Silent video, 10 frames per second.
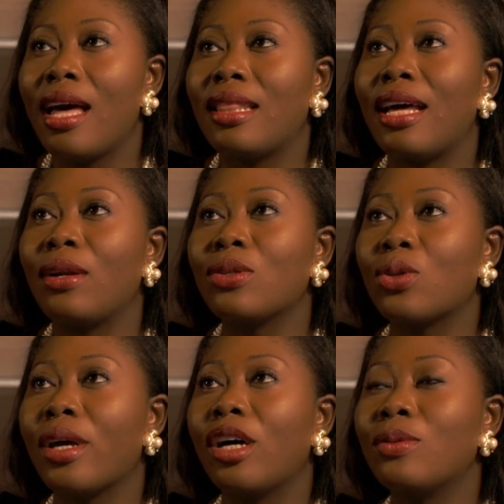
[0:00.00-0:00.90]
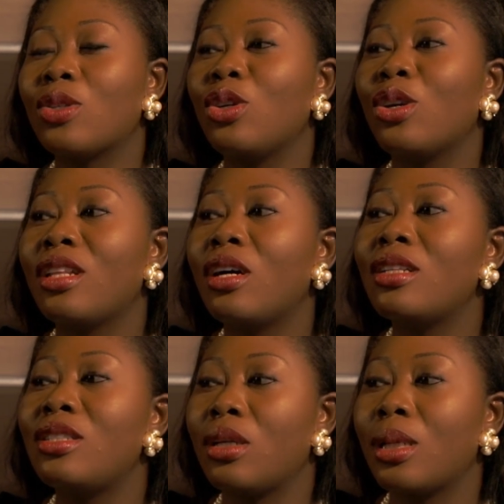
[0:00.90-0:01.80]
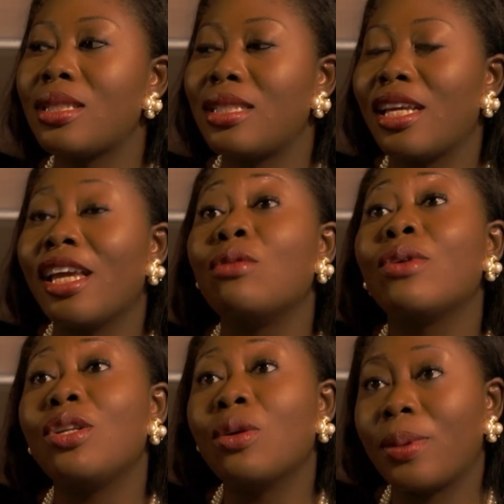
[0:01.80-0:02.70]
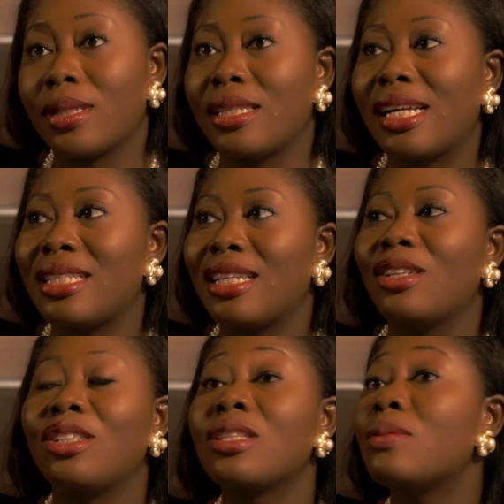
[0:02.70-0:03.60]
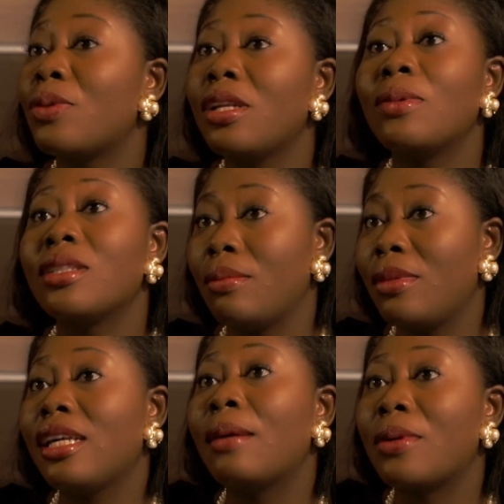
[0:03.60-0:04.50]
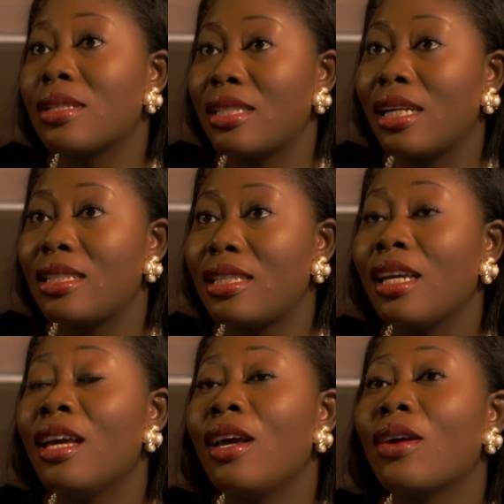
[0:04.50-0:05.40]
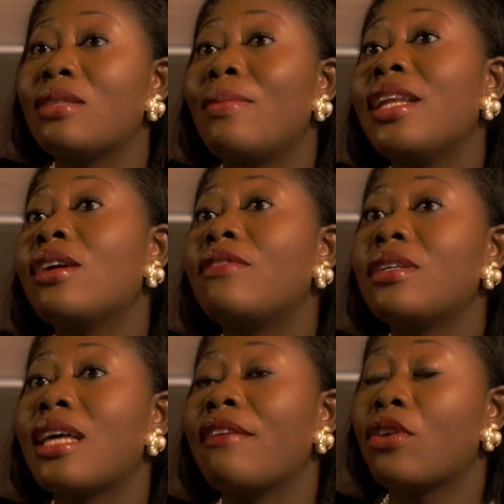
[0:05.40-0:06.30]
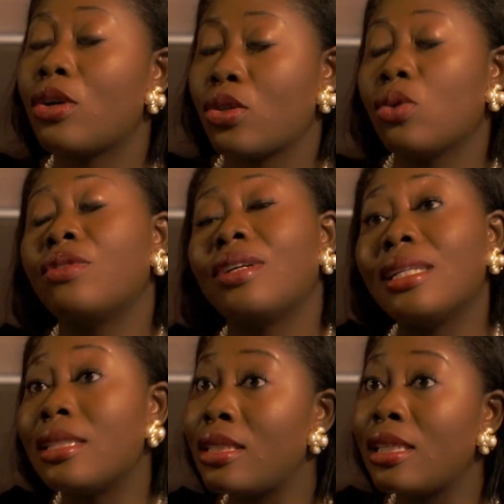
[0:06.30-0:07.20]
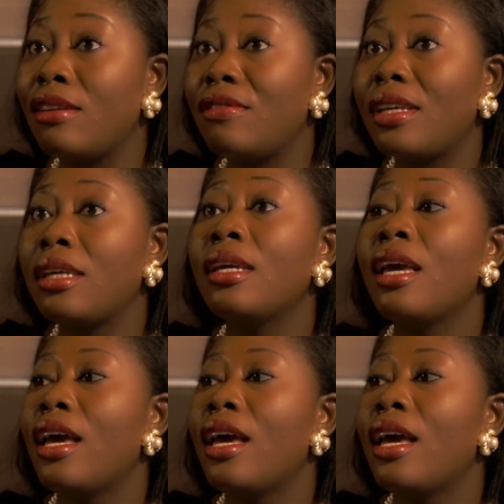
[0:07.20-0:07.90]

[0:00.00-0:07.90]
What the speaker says: That also helps. So you're not just a radio personality now, you're just pretty much a media personality, because many of us have crossed over into TV.